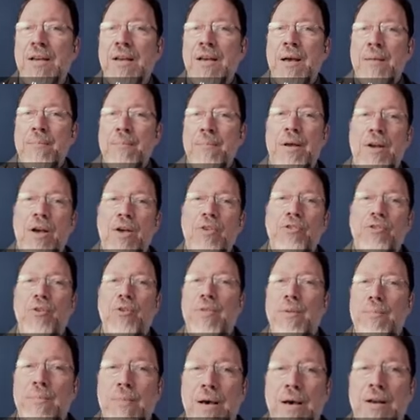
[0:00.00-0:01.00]
but also
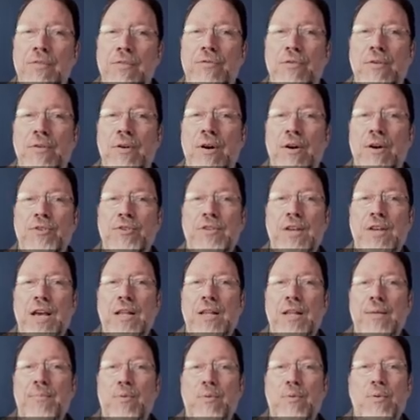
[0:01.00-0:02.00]
the model for our
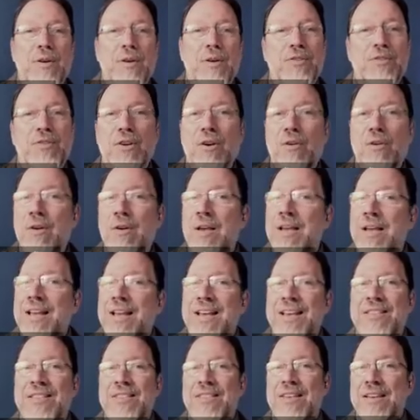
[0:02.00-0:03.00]
Sally Port. So
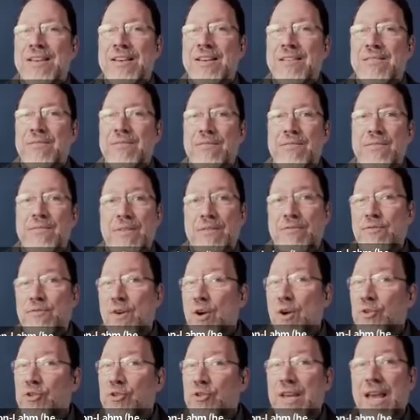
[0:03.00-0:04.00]
the
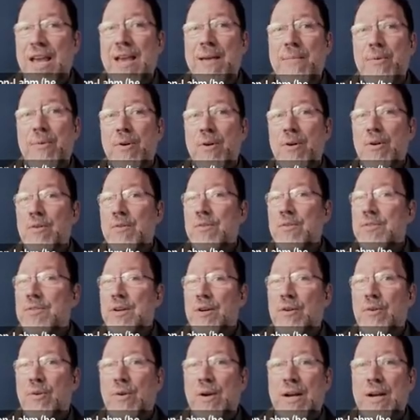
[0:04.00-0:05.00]
false gable, the
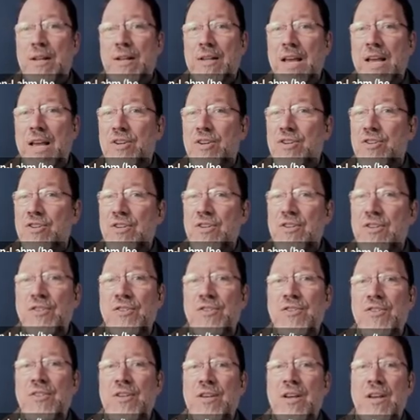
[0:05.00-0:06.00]

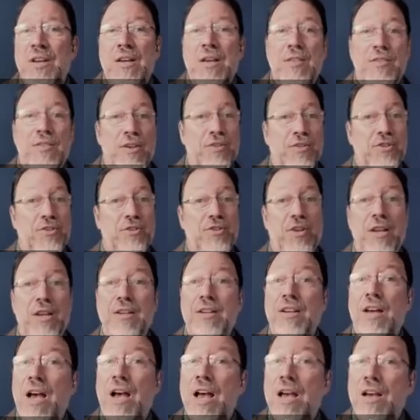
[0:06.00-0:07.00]
crenellations, the
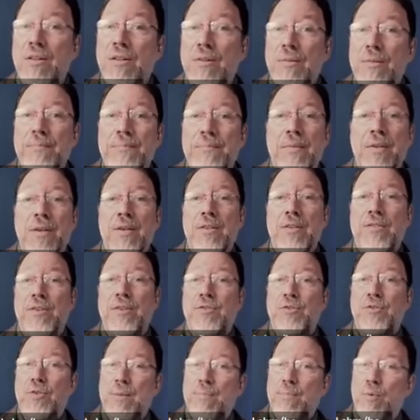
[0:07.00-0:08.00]
sundial, the
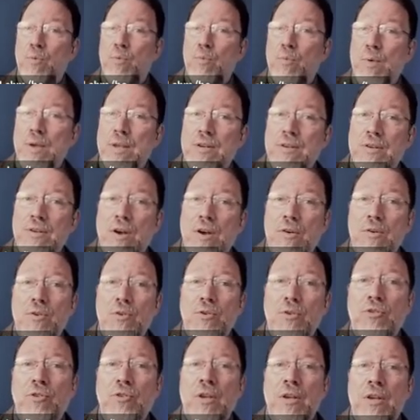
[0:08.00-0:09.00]
triple
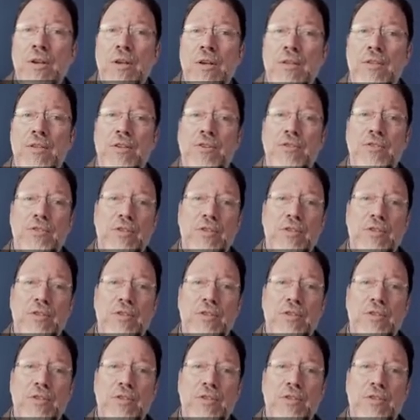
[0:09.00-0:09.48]
windows, this